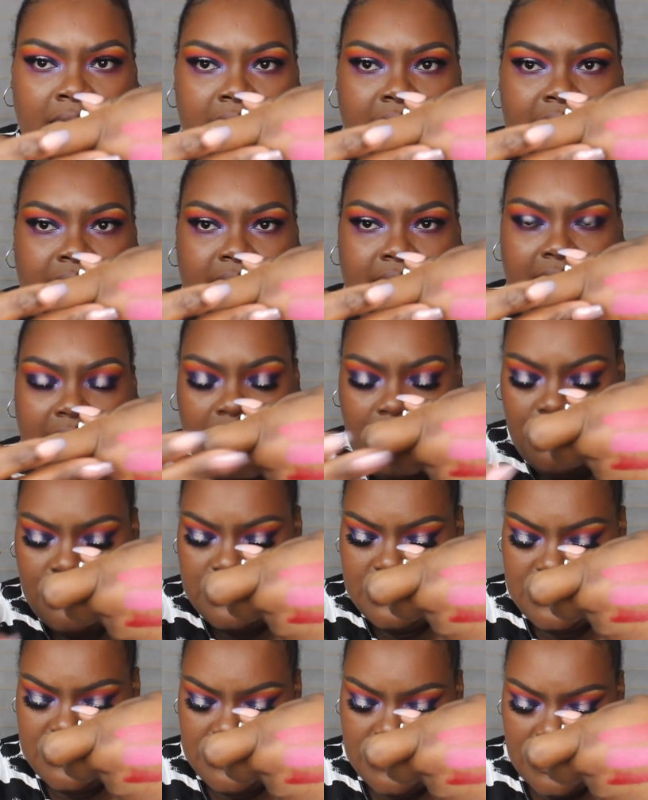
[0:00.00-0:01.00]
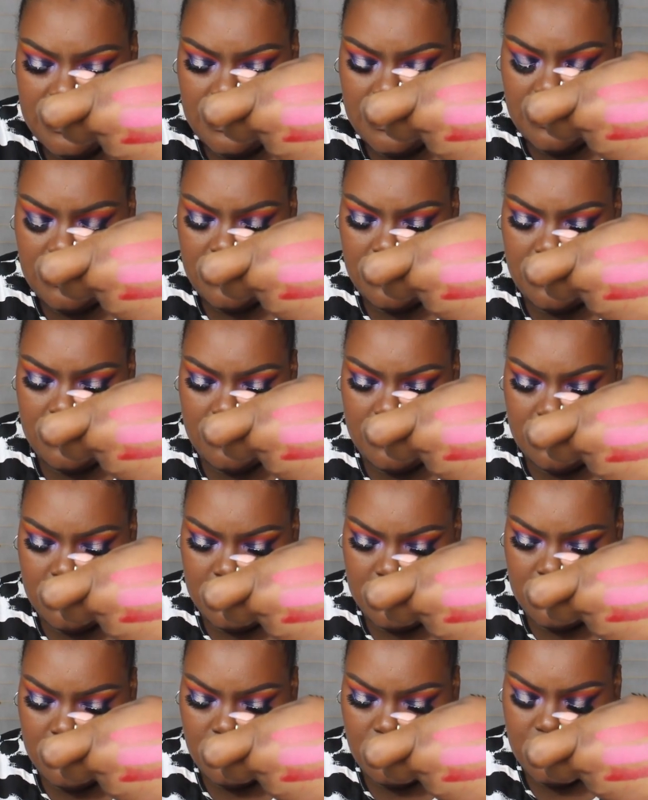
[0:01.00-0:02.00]
And then that one's the,
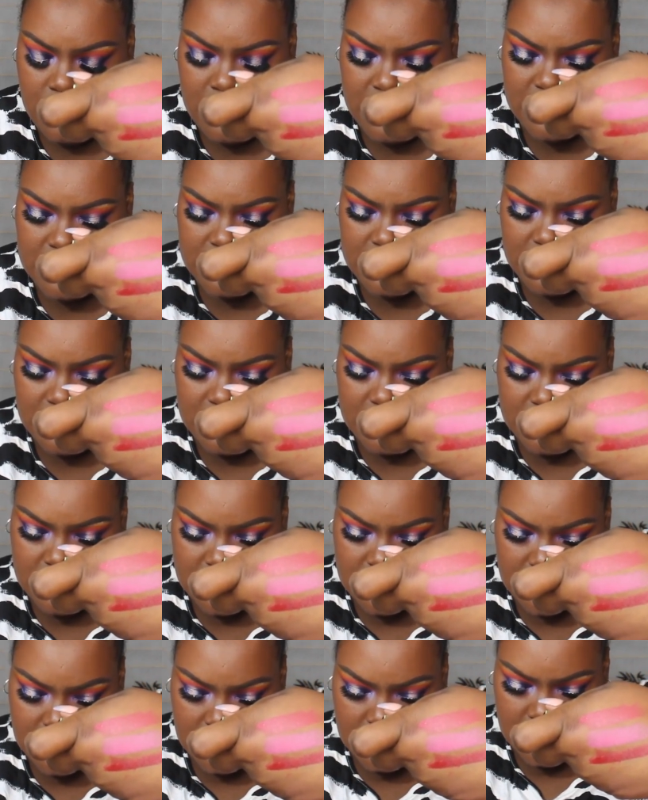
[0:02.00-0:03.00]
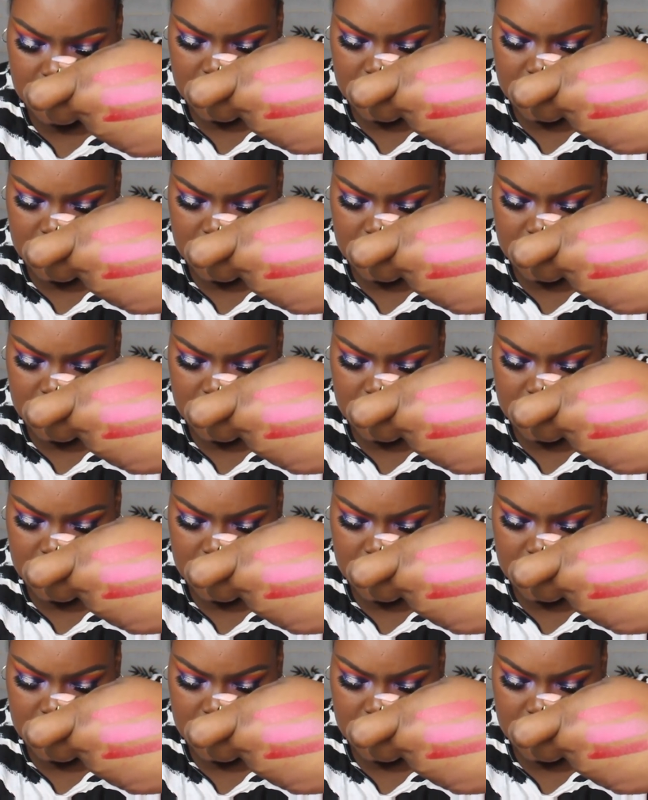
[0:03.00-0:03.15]
what is it?